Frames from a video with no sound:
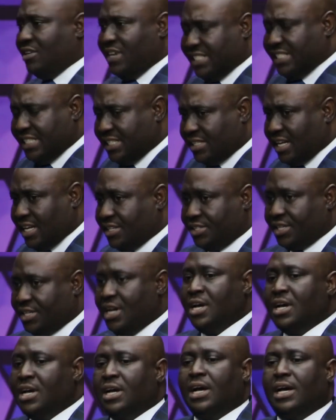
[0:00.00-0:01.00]
and resistance.
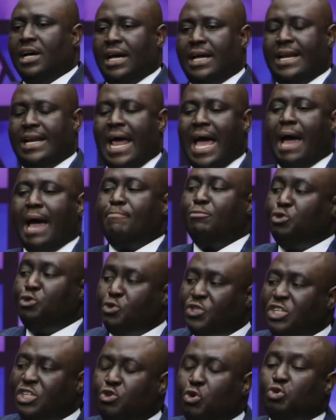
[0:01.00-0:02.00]
I'm
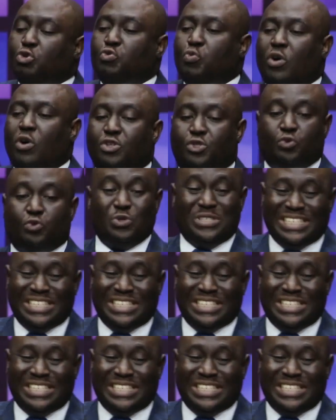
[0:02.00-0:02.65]
using those words to